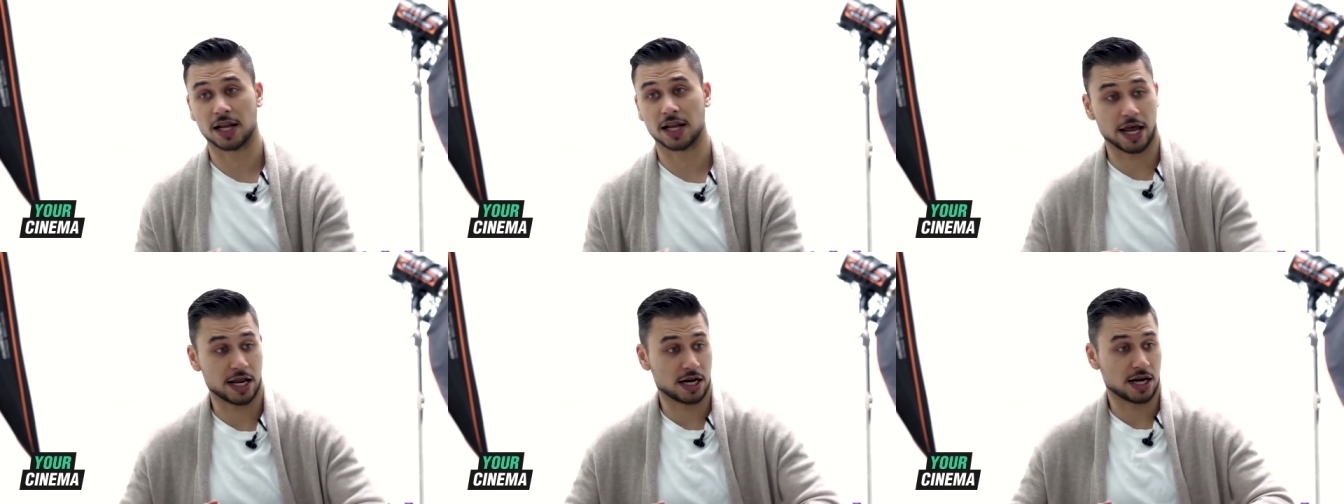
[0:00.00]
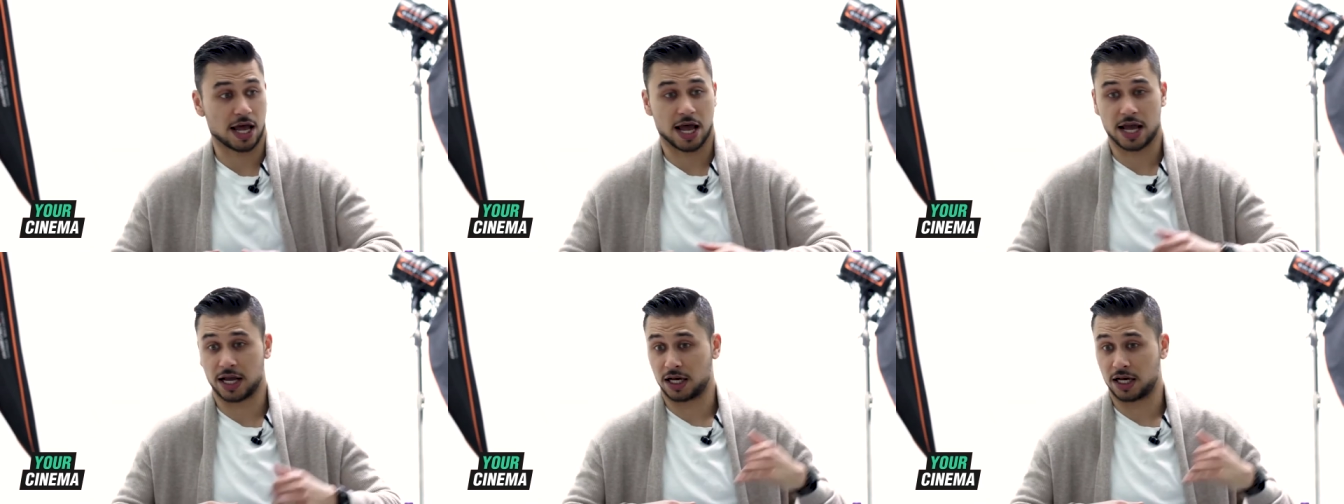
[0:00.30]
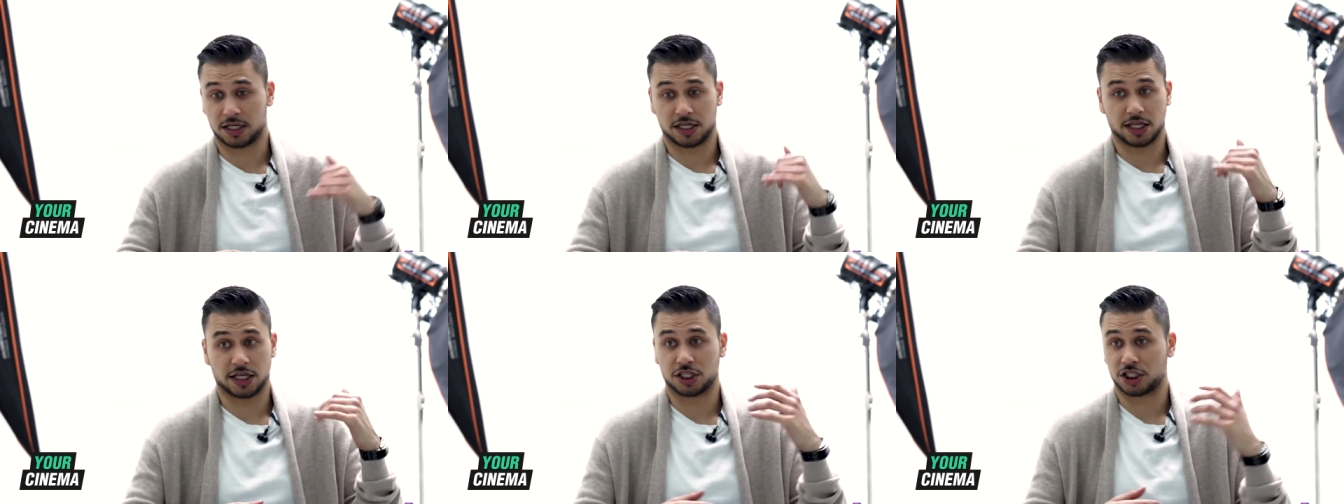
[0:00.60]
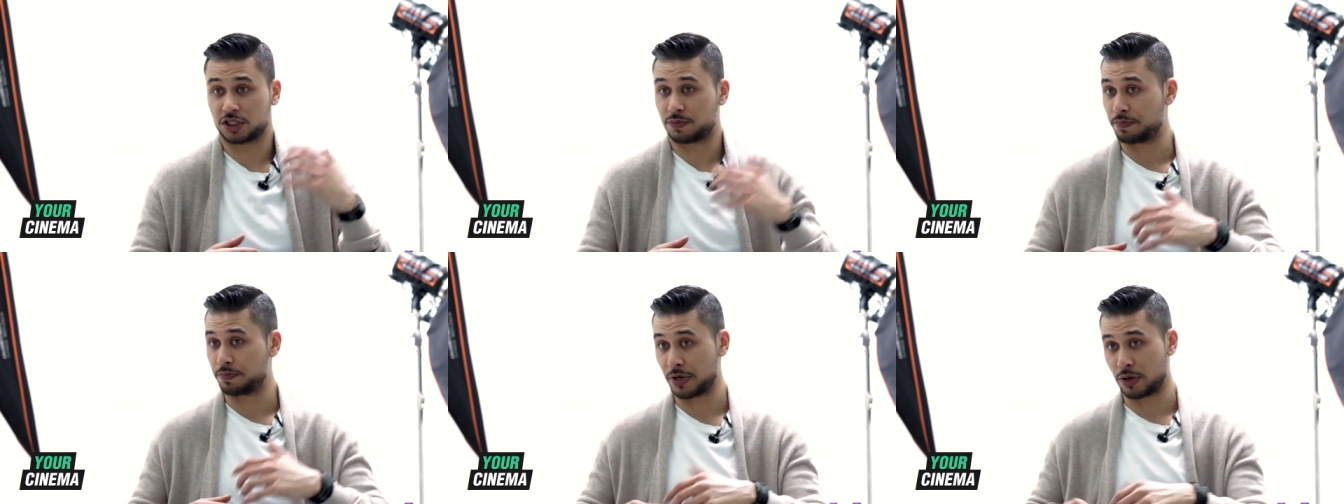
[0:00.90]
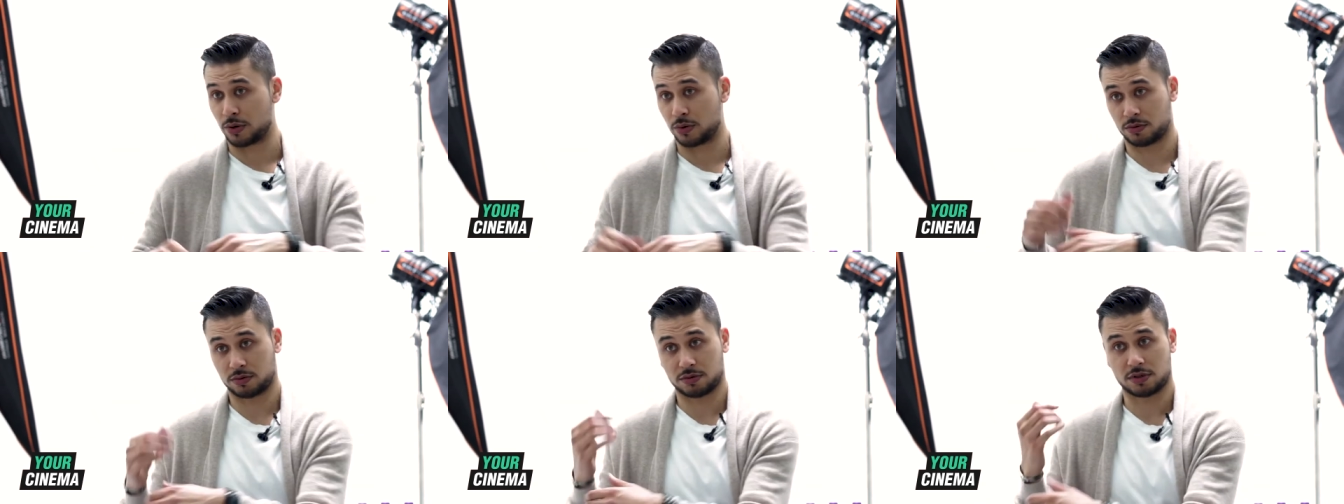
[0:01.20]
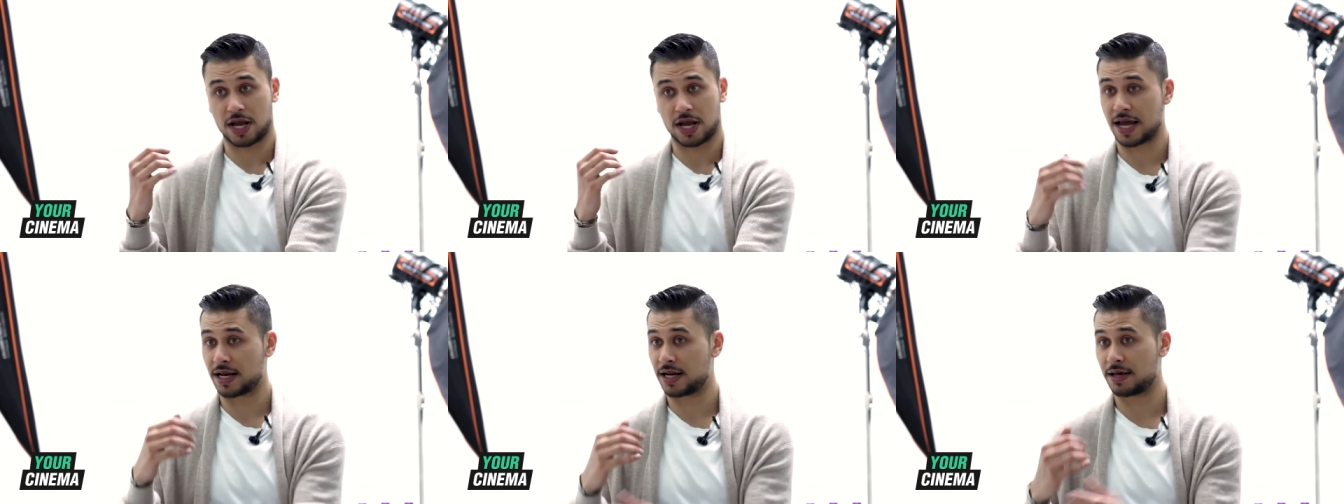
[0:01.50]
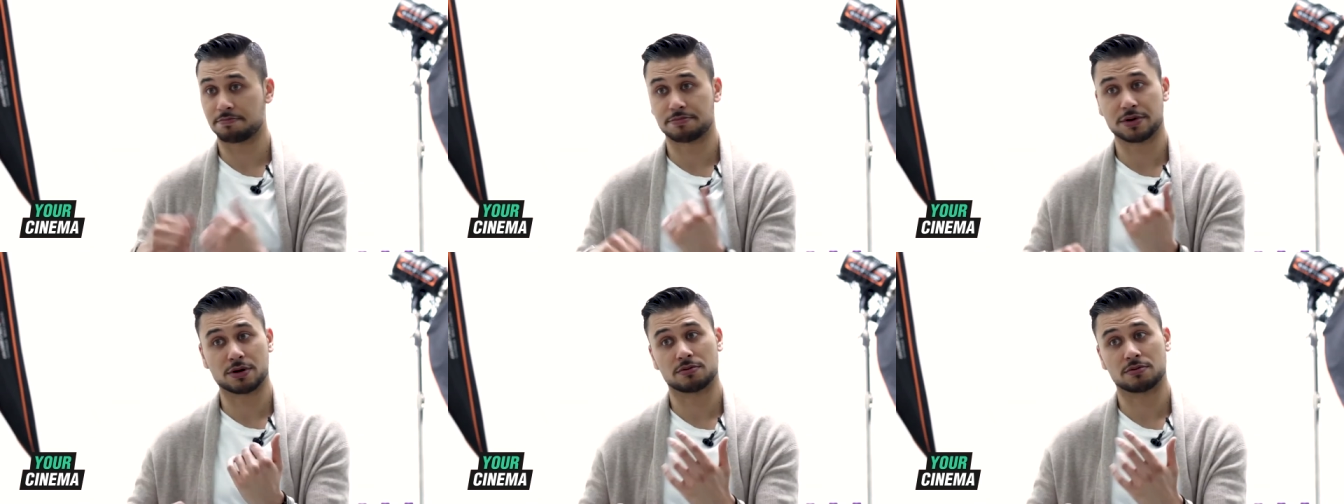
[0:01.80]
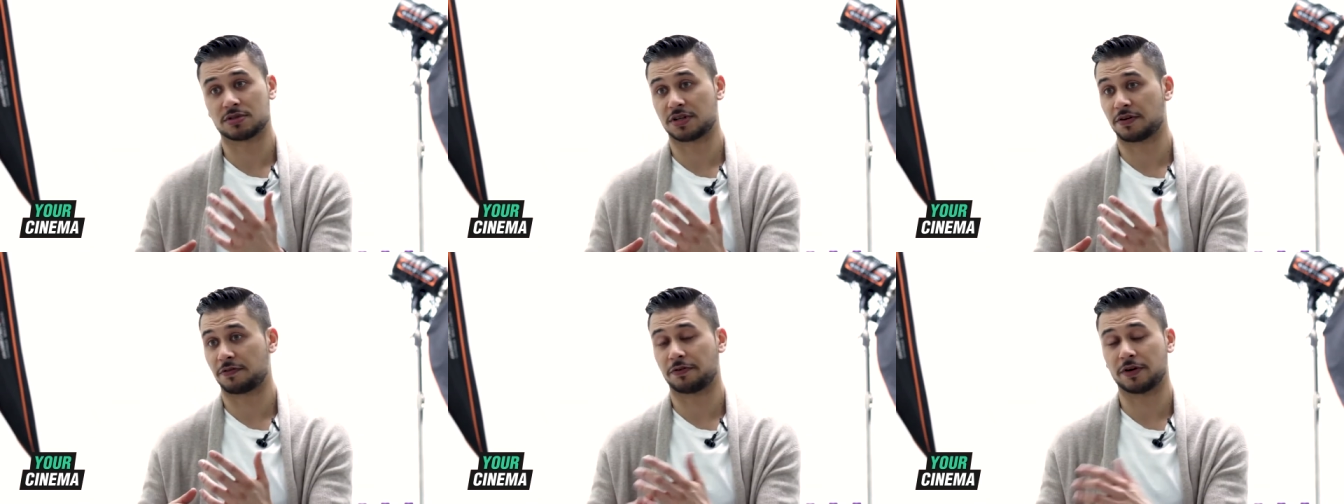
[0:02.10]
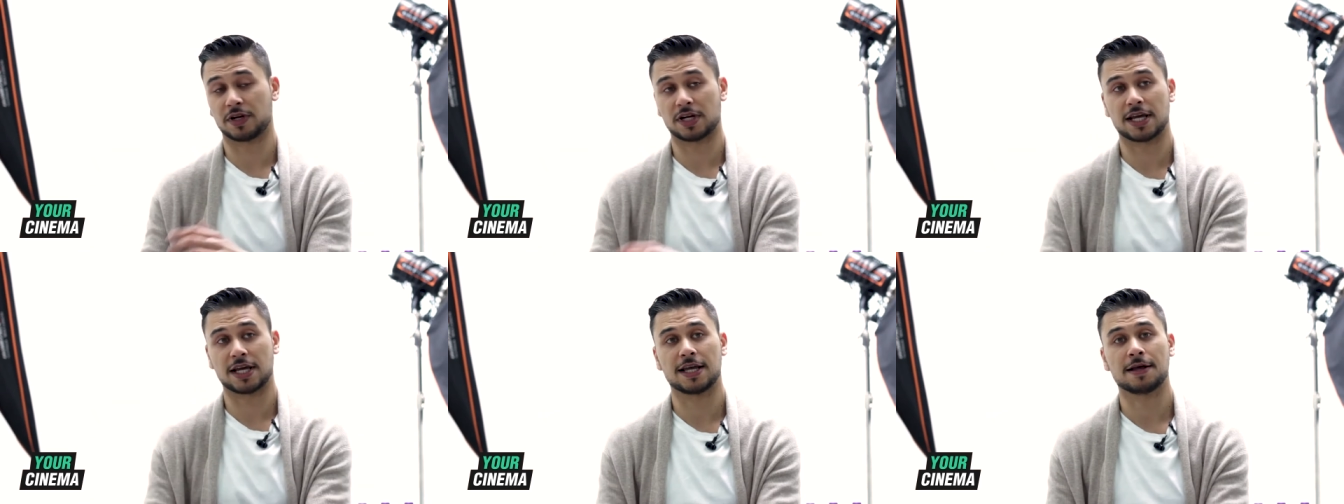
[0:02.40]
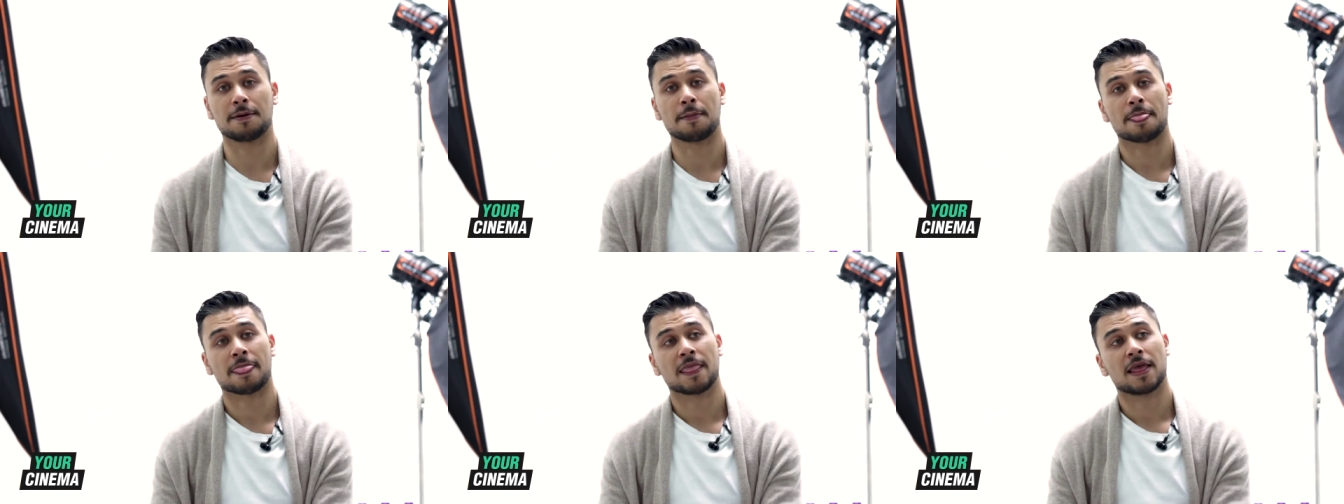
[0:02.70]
Like like they're just built like they're built differently.